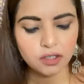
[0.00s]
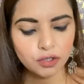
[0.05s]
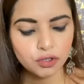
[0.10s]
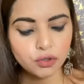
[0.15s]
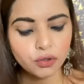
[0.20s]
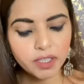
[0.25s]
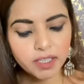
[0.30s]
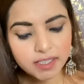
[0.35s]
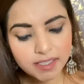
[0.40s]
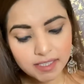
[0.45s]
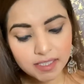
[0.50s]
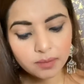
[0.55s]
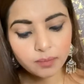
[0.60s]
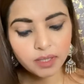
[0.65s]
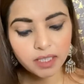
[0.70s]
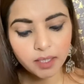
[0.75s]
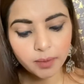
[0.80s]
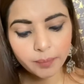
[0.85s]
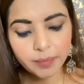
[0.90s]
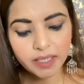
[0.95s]
So in
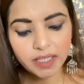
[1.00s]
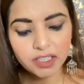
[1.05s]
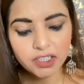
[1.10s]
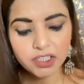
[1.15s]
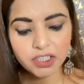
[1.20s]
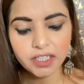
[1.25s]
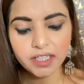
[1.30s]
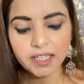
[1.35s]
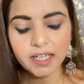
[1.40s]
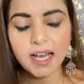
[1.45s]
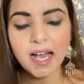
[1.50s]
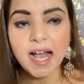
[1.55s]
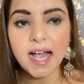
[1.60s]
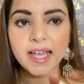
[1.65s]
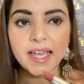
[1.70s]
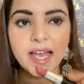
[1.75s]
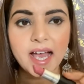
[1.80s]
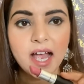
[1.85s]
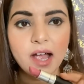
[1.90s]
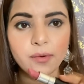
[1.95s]
similar pink shade, I
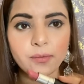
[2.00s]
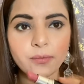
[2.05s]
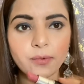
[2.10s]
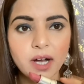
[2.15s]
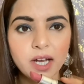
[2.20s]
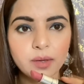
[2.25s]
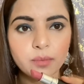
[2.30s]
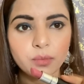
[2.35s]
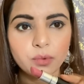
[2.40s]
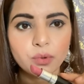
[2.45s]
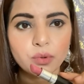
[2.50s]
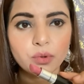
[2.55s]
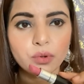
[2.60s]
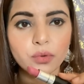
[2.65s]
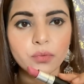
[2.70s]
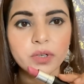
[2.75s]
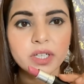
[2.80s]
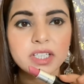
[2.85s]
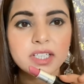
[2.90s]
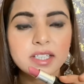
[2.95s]
have one more,
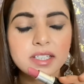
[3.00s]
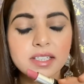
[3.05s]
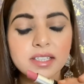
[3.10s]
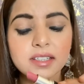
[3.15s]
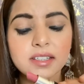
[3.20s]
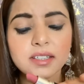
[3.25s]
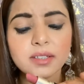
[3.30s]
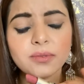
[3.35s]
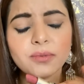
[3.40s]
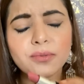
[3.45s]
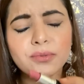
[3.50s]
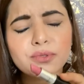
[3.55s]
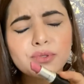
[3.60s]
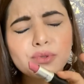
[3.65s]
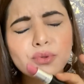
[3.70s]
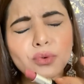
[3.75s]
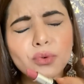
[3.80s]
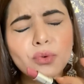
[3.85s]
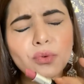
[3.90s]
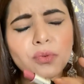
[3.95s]
which is the
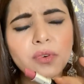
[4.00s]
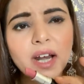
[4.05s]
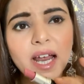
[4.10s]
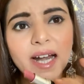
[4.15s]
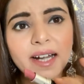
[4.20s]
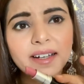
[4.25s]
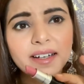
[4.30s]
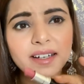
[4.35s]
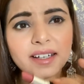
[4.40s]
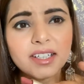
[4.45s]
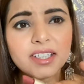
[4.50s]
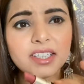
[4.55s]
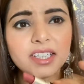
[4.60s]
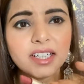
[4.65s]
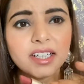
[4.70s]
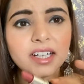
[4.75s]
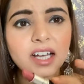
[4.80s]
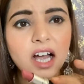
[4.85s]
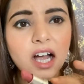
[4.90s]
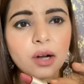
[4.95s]
so flattering
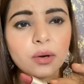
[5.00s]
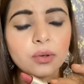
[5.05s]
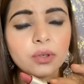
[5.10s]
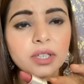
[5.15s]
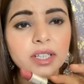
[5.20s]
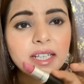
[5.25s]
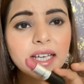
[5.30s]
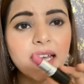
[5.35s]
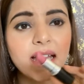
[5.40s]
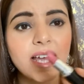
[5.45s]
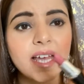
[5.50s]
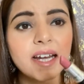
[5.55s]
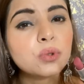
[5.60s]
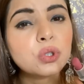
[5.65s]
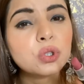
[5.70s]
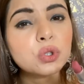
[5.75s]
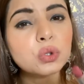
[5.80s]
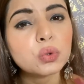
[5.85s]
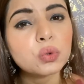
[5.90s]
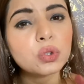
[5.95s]
shade out there. It
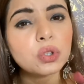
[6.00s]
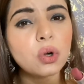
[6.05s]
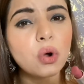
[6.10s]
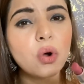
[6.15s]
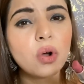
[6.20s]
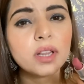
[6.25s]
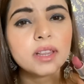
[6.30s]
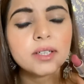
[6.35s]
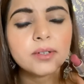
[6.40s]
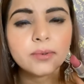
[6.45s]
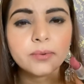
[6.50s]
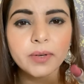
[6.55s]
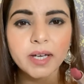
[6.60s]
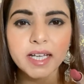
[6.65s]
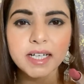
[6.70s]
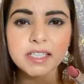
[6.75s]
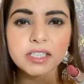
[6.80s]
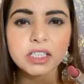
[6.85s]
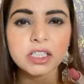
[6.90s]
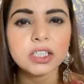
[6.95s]
would suit all the
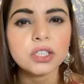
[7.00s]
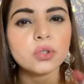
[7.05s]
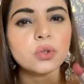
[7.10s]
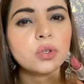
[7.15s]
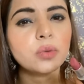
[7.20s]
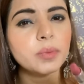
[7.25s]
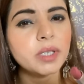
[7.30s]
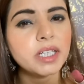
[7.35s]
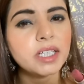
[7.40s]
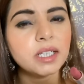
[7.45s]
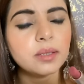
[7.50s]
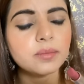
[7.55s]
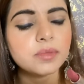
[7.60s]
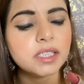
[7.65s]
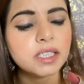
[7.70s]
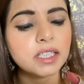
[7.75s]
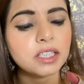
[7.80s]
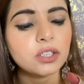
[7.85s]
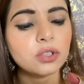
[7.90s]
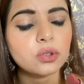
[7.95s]
fair skin tone, medium
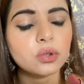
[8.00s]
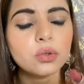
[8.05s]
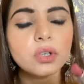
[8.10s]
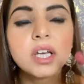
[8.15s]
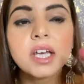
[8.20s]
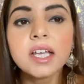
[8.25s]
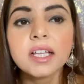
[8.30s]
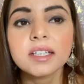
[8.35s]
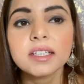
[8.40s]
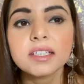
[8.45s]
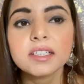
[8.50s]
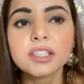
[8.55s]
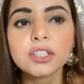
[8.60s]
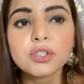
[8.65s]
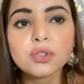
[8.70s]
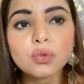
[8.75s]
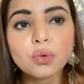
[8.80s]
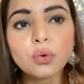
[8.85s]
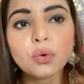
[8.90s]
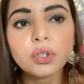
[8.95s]
skin tone. This is
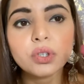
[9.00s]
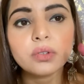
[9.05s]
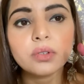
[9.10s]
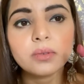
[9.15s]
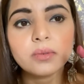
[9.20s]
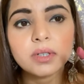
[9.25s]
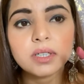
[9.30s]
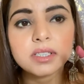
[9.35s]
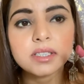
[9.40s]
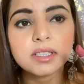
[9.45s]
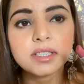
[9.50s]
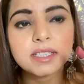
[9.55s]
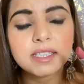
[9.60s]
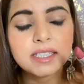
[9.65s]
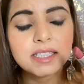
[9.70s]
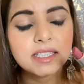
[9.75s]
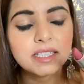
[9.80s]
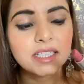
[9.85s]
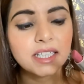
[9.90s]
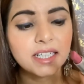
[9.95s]
so universal
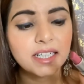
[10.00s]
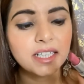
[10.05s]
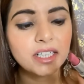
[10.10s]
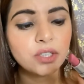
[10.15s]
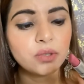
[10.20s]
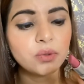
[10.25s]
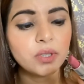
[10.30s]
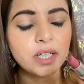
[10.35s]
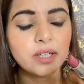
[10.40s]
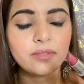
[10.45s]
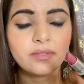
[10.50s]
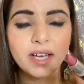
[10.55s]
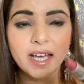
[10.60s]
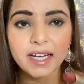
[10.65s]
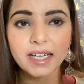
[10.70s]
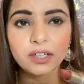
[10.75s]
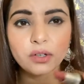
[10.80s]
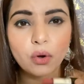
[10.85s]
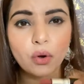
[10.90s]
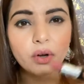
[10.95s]
shade. You can wear
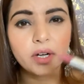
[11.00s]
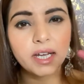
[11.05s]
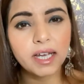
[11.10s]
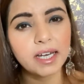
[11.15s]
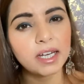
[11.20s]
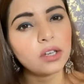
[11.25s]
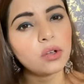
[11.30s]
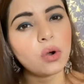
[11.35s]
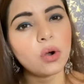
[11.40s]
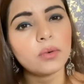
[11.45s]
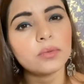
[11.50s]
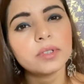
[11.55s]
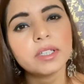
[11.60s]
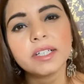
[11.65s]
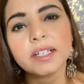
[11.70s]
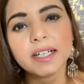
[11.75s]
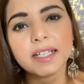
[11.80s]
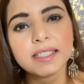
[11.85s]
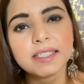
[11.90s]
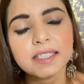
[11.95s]
it on any of the
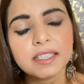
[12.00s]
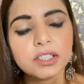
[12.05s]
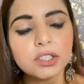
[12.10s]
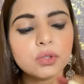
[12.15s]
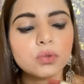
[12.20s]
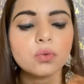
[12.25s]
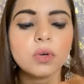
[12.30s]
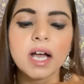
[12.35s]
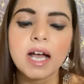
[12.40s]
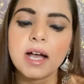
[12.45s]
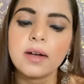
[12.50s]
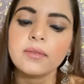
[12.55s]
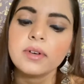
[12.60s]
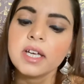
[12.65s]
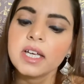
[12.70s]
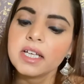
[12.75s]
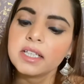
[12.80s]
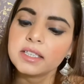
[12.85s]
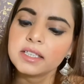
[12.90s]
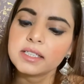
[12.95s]
dresses you have.
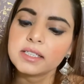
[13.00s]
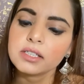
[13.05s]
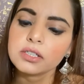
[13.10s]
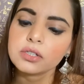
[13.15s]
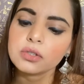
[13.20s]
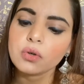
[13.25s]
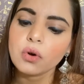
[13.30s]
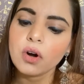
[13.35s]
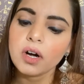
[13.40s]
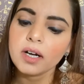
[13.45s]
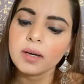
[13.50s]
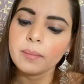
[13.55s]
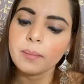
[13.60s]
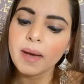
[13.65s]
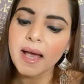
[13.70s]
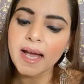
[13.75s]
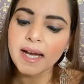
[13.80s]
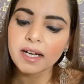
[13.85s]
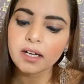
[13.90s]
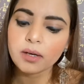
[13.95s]
This is called
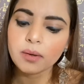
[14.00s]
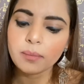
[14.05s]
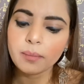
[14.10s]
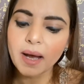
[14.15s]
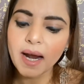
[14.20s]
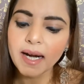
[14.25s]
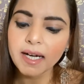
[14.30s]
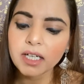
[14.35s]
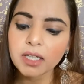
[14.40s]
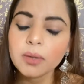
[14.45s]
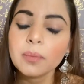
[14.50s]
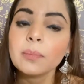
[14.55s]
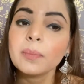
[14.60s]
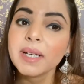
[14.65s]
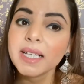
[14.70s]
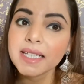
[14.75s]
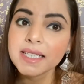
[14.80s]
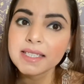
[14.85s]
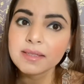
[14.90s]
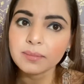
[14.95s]
MAC Matte
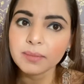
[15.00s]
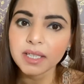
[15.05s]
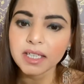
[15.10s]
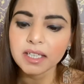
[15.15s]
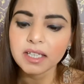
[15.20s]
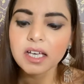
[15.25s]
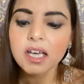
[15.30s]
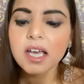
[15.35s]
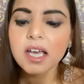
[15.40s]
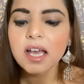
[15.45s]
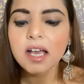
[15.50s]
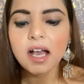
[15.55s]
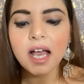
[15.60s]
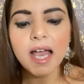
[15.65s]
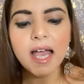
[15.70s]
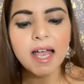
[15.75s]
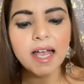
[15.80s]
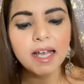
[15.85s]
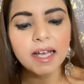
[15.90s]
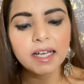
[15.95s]
Please Me.
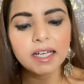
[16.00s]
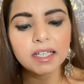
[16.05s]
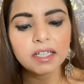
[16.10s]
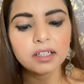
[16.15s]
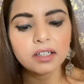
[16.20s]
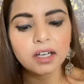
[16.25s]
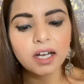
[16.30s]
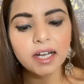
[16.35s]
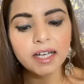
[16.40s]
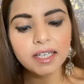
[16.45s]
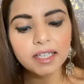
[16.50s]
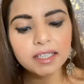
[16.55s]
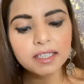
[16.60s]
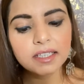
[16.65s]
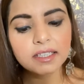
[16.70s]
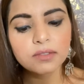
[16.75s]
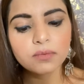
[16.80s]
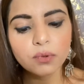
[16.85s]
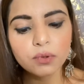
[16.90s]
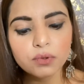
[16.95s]
And again,
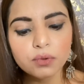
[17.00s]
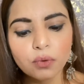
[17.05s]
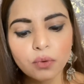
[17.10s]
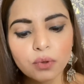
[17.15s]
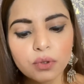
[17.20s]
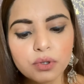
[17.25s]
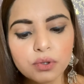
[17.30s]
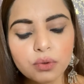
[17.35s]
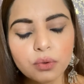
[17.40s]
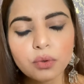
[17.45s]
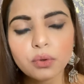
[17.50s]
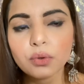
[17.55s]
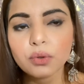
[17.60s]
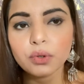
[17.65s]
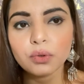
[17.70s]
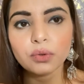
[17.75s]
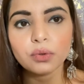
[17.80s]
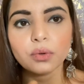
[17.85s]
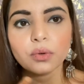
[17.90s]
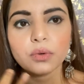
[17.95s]
this was also,
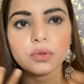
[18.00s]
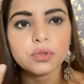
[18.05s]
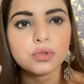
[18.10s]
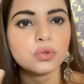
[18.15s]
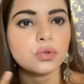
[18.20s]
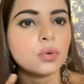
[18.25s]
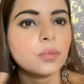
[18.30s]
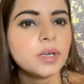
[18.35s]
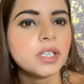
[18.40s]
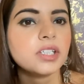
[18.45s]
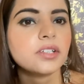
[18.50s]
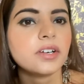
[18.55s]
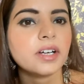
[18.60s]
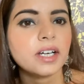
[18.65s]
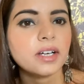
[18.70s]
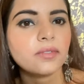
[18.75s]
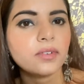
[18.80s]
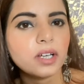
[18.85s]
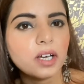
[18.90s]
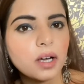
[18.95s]
you know, so much
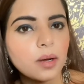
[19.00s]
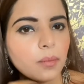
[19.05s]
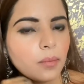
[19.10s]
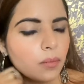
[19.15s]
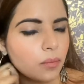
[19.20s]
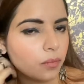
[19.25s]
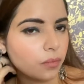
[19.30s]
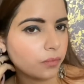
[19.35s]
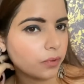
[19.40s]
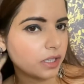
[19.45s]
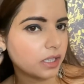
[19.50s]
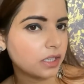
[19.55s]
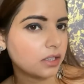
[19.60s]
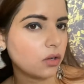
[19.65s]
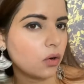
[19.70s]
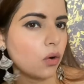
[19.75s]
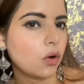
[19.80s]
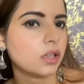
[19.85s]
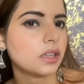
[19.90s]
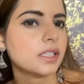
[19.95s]
raved up
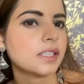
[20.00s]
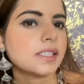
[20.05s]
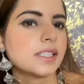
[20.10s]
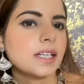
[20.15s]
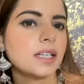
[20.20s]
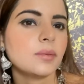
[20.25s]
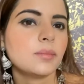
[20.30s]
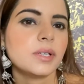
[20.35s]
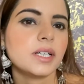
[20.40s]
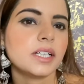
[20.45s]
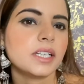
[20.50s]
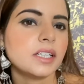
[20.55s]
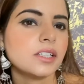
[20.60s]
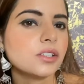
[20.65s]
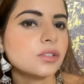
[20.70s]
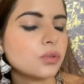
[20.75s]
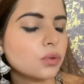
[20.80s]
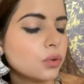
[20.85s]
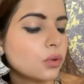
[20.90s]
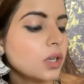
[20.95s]
with all the celebrities.
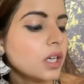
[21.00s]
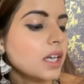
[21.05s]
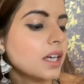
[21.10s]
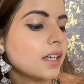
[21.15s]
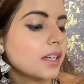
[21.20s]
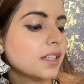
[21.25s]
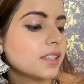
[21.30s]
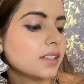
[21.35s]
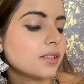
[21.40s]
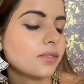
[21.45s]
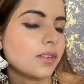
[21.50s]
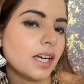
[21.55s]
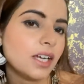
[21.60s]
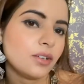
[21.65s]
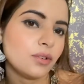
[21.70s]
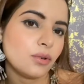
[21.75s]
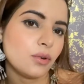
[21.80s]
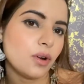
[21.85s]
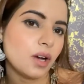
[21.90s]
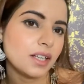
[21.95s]
So reason why,
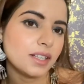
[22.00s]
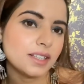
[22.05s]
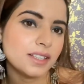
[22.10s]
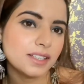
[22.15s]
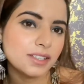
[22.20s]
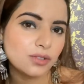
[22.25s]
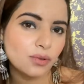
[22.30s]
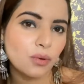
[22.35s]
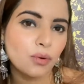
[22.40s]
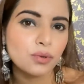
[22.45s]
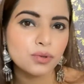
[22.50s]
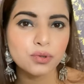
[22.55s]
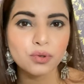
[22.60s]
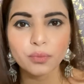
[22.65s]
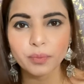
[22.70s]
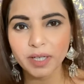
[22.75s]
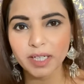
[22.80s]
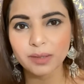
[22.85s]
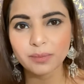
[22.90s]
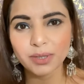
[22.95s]
you know, this also
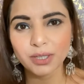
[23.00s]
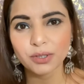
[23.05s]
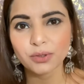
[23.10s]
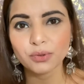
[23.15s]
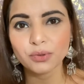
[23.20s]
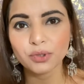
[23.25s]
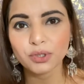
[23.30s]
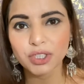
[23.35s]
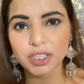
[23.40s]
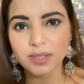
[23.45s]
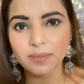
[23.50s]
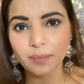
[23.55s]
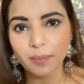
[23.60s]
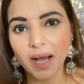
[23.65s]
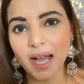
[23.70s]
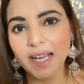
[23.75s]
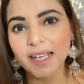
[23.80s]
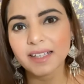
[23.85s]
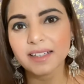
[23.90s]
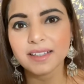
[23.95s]
made me to just
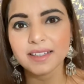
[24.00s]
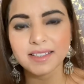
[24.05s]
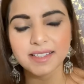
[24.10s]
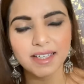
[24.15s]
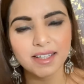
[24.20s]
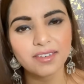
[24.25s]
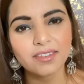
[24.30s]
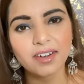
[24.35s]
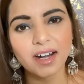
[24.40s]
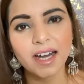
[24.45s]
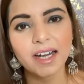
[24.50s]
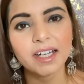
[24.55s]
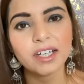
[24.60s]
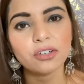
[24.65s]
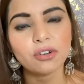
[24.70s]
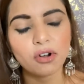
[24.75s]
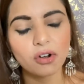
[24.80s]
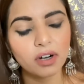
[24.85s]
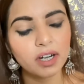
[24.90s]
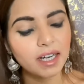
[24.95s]
buy this and try it
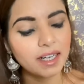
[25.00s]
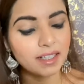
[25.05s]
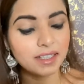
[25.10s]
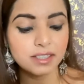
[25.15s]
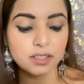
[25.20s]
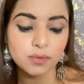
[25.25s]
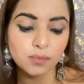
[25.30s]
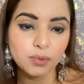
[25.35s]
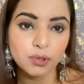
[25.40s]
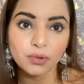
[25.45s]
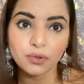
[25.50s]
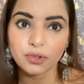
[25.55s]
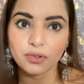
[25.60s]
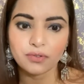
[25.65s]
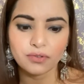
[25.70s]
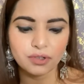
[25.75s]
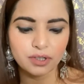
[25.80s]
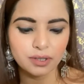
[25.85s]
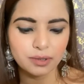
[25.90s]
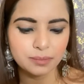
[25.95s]
on, and it's
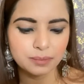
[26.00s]
beautiful.